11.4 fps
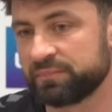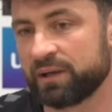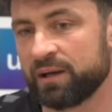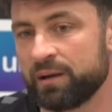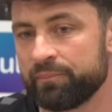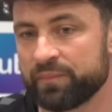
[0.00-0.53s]

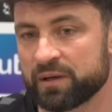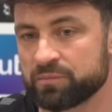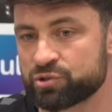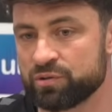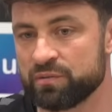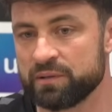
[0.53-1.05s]
And I'm
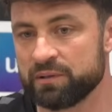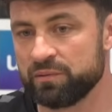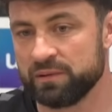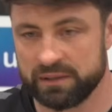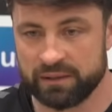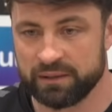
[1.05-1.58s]
sure
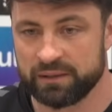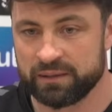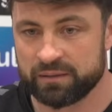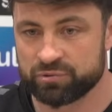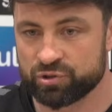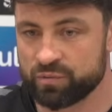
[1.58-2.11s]
we'll
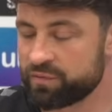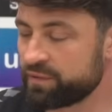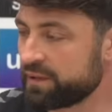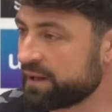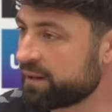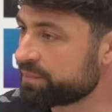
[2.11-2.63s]

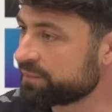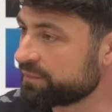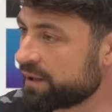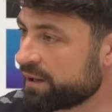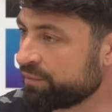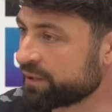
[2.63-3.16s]
fill it up
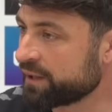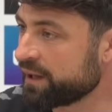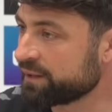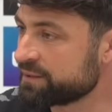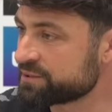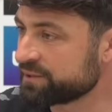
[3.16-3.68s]

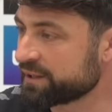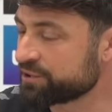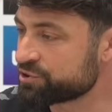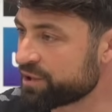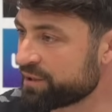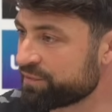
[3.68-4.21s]
regardless, and they can
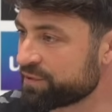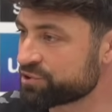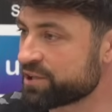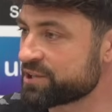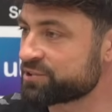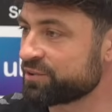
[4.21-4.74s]
show their
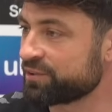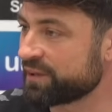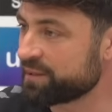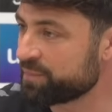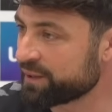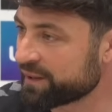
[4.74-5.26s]
frustration on the
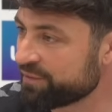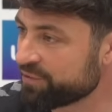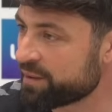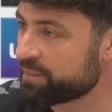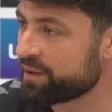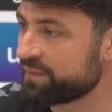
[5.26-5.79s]
day by getting
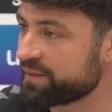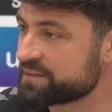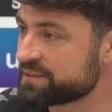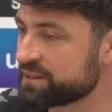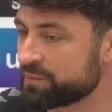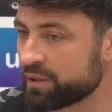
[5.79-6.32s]
right behind their
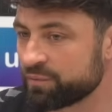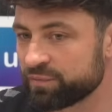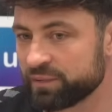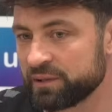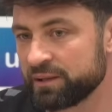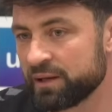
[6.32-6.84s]
team and
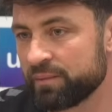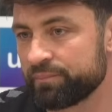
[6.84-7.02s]
hopefully